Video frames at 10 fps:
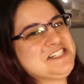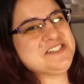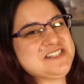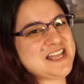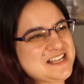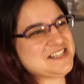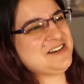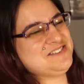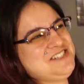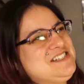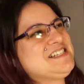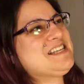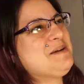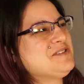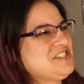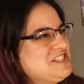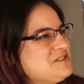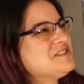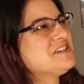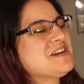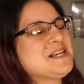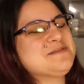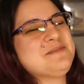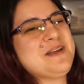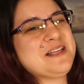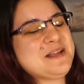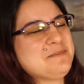She's like, I know she's excited, but she just goes and grabs my belly.